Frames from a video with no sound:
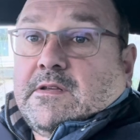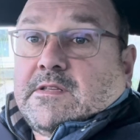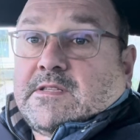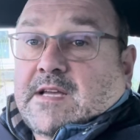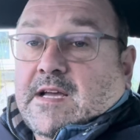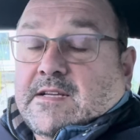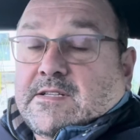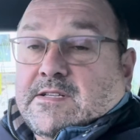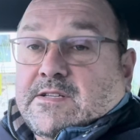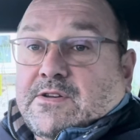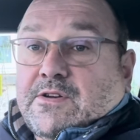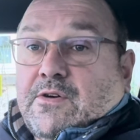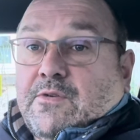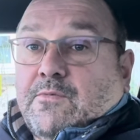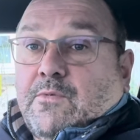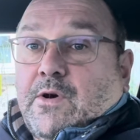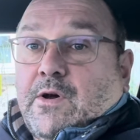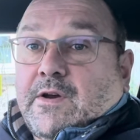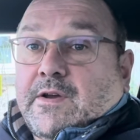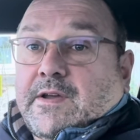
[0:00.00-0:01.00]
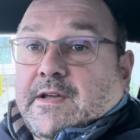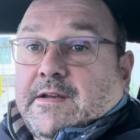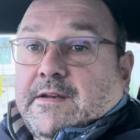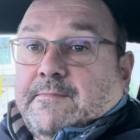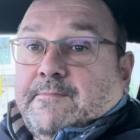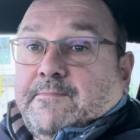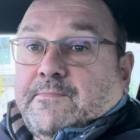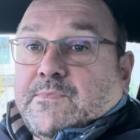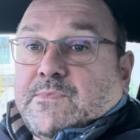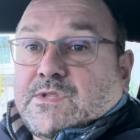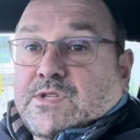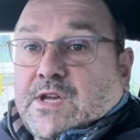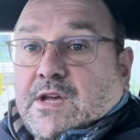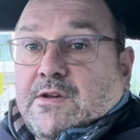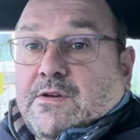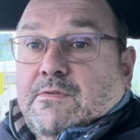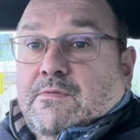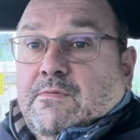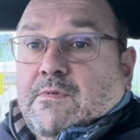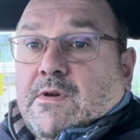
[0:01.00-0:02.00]
Teslas aren't working.
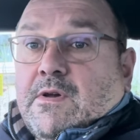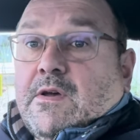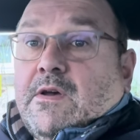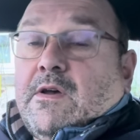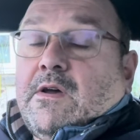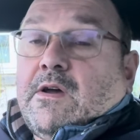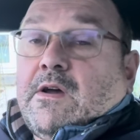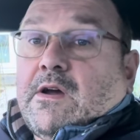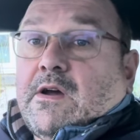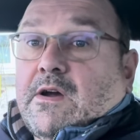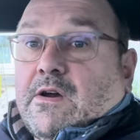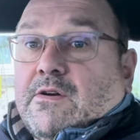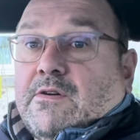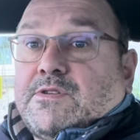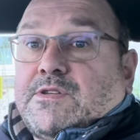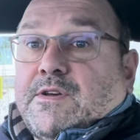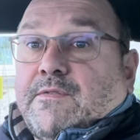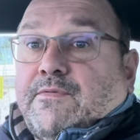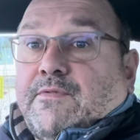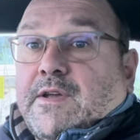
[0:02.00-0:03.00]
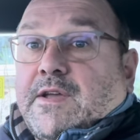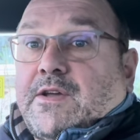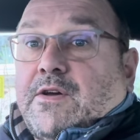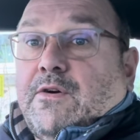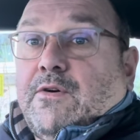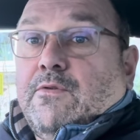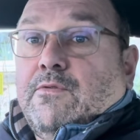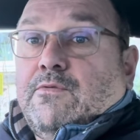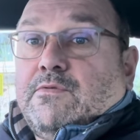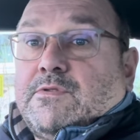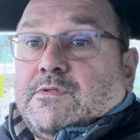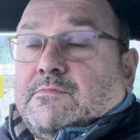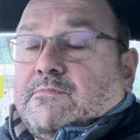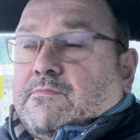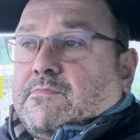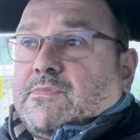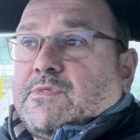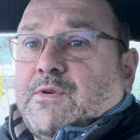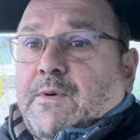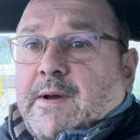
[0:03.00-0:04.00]
Two, Hertz have recalled
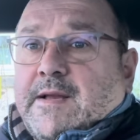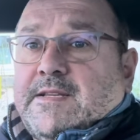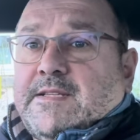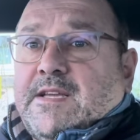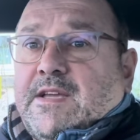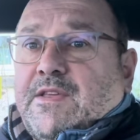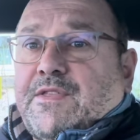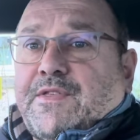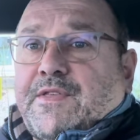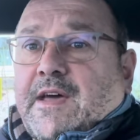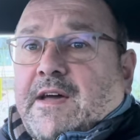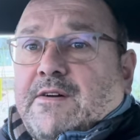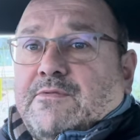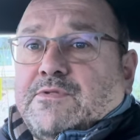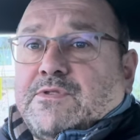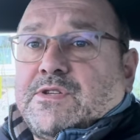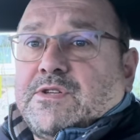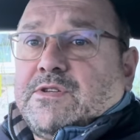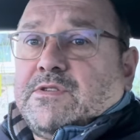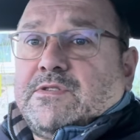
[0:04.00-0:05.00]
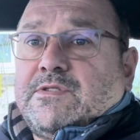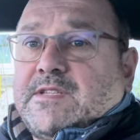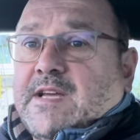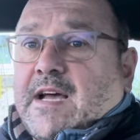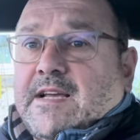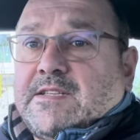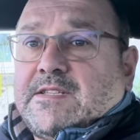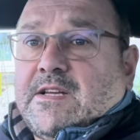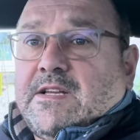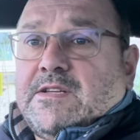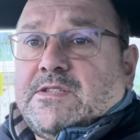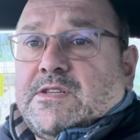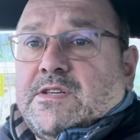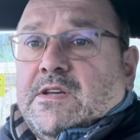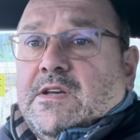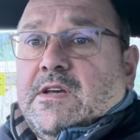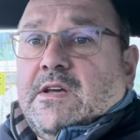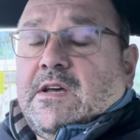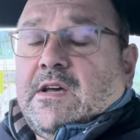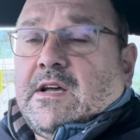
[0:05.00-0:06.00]
20,000 Teslas
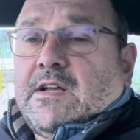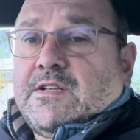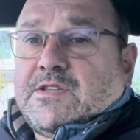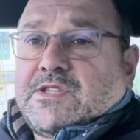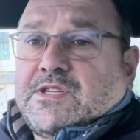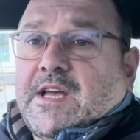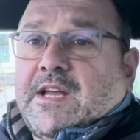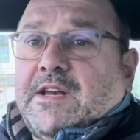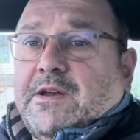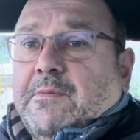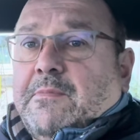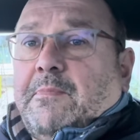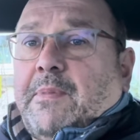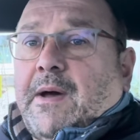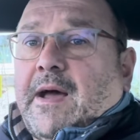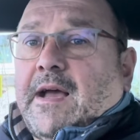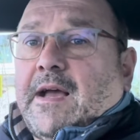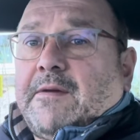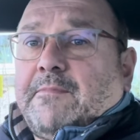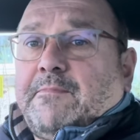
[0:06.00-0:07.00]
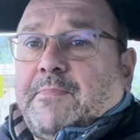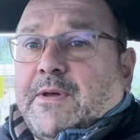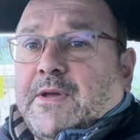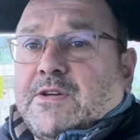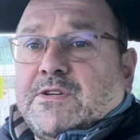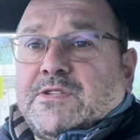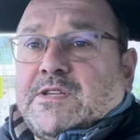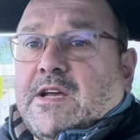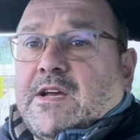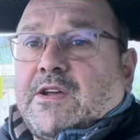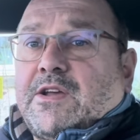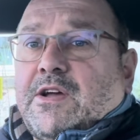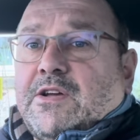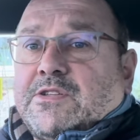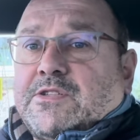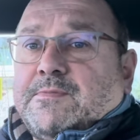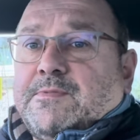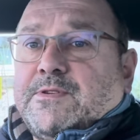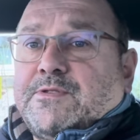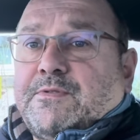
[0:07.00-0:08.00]
and sent them back because their
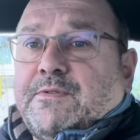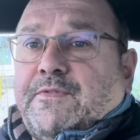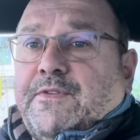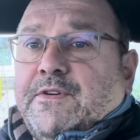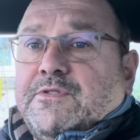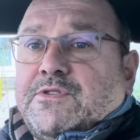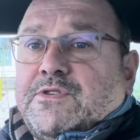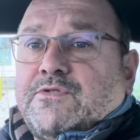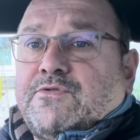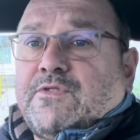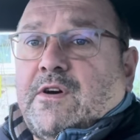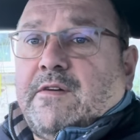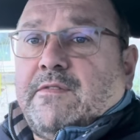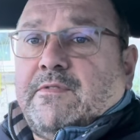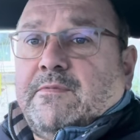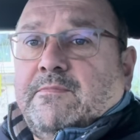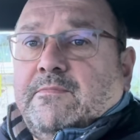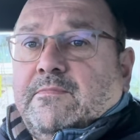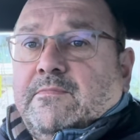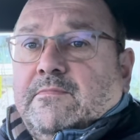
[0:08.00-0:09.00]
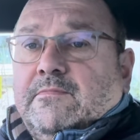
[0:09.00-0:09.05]
customers refused to drive them.